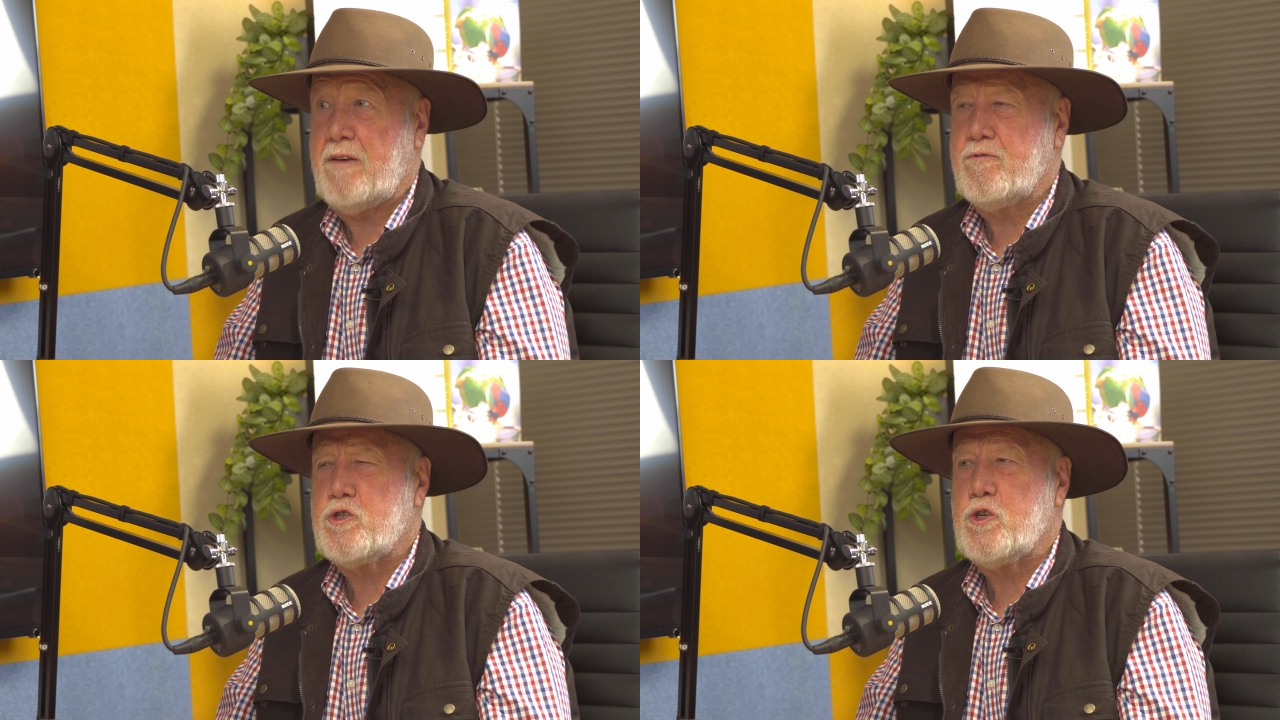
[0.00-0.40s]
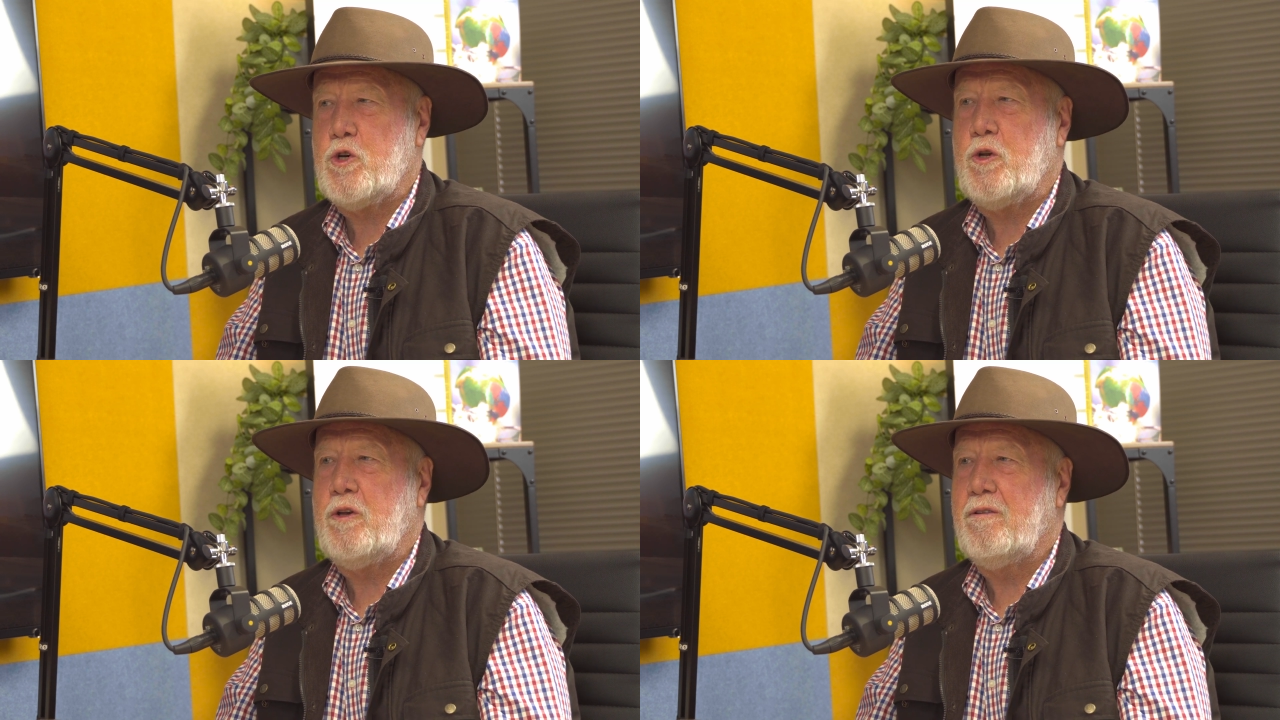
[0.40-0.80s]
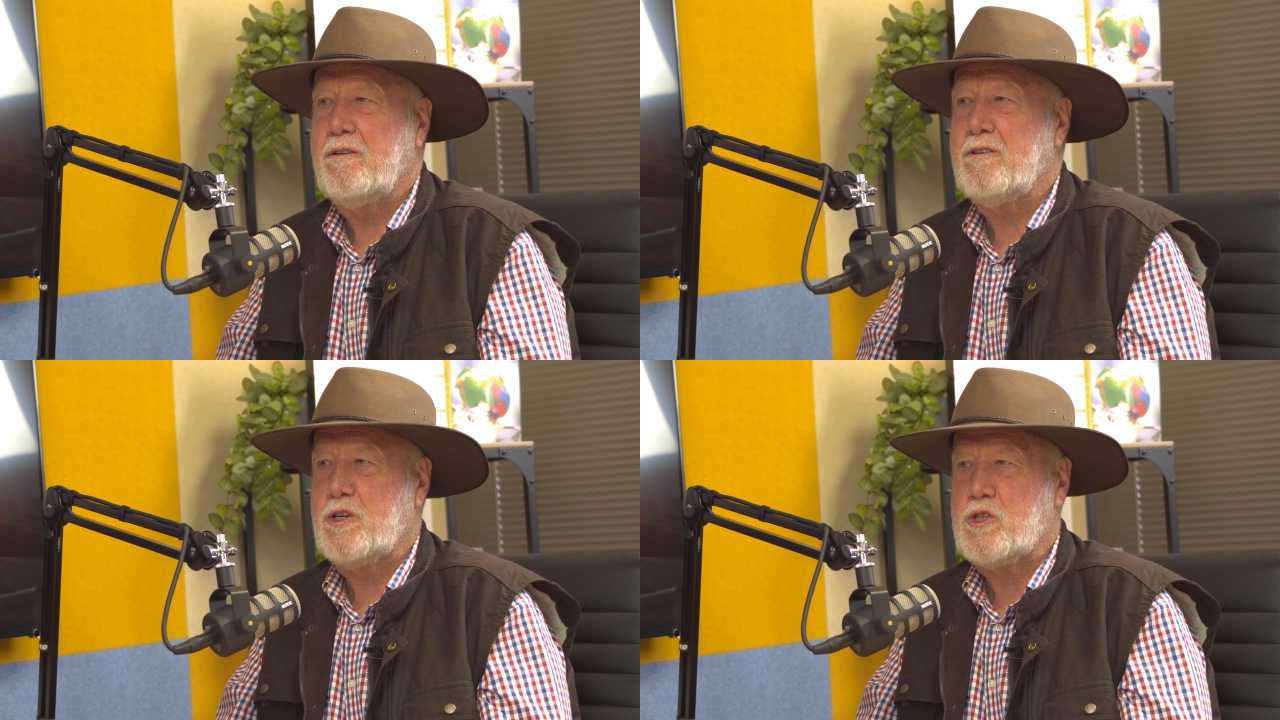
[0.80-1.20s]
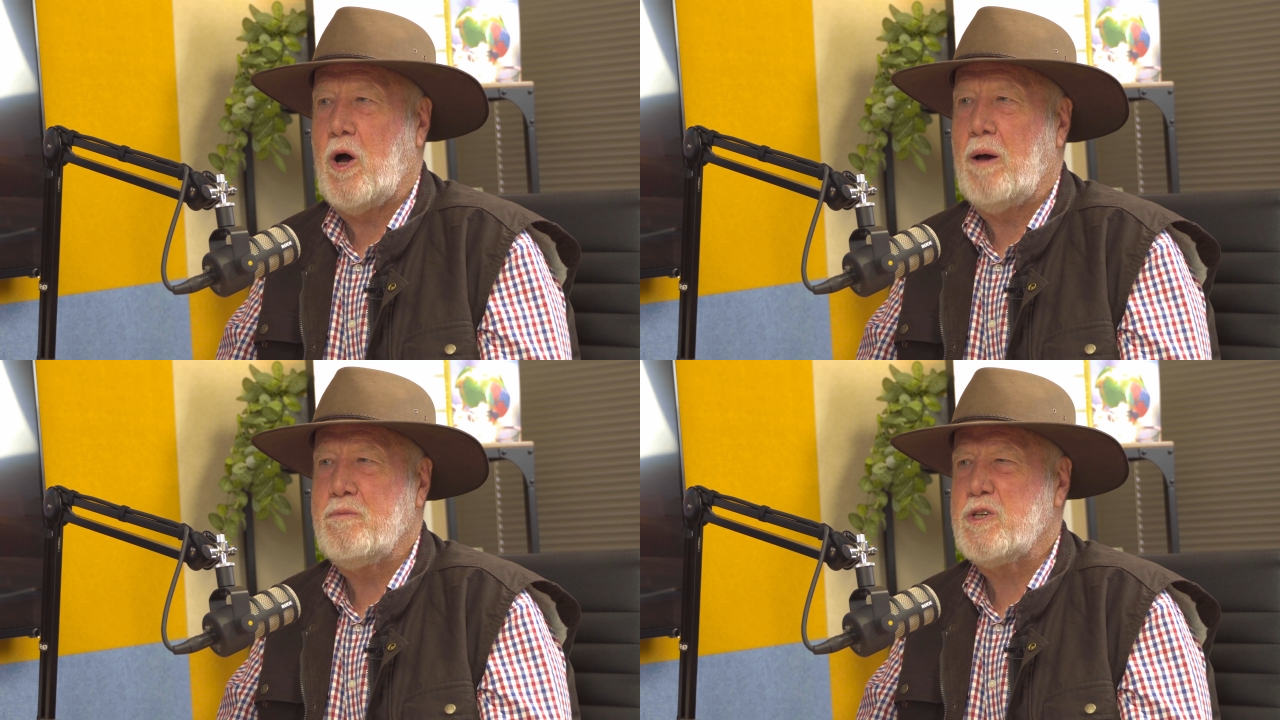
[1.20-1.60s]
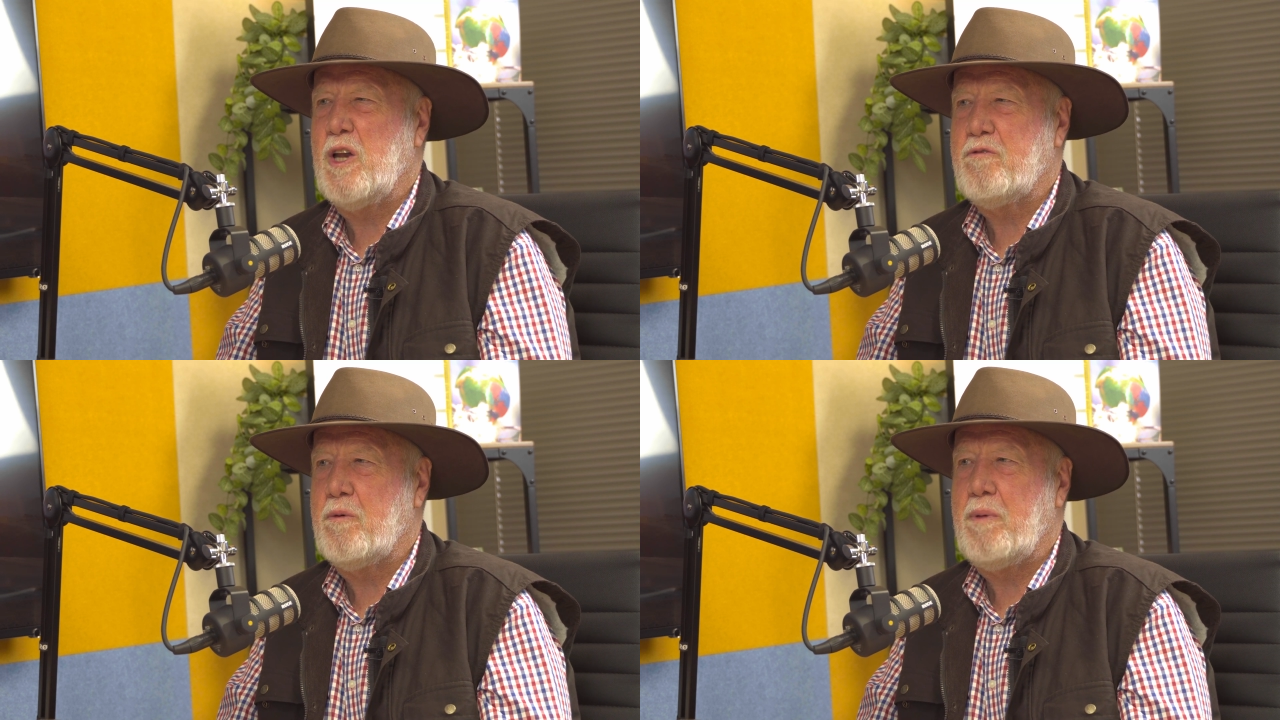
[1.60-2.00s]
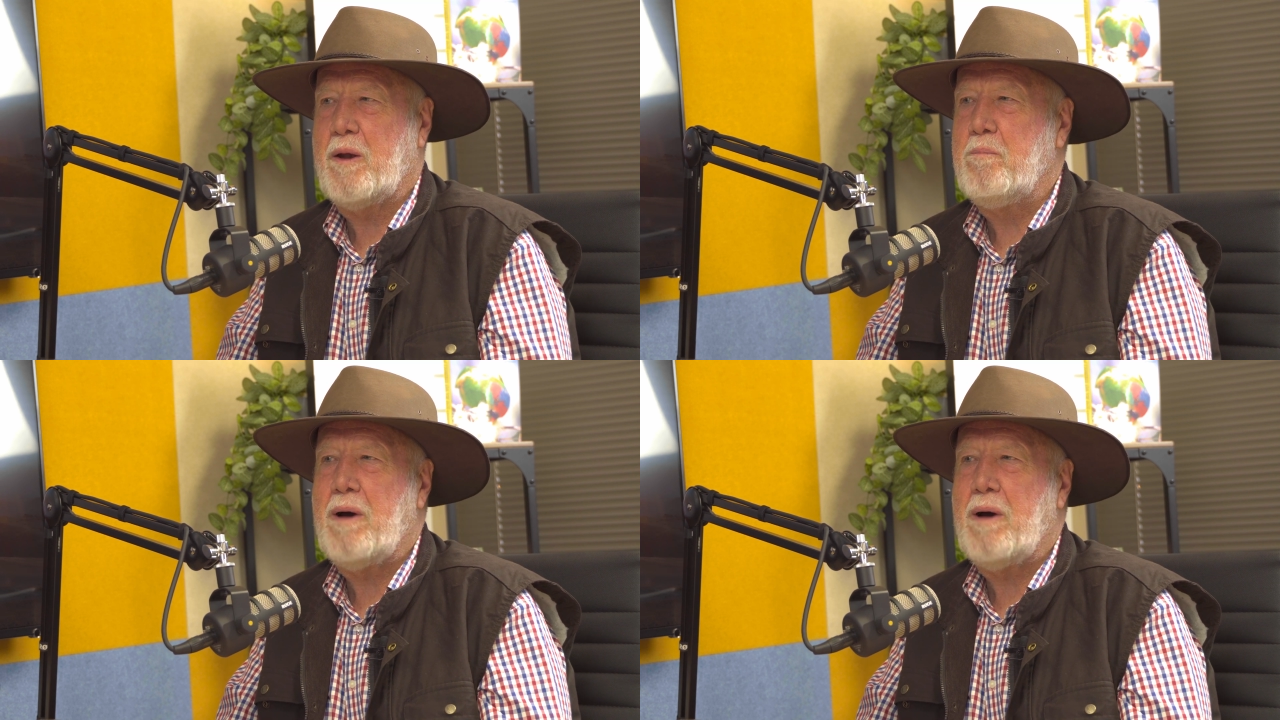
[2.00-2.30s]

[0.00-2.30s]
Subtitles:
have certain times, for about a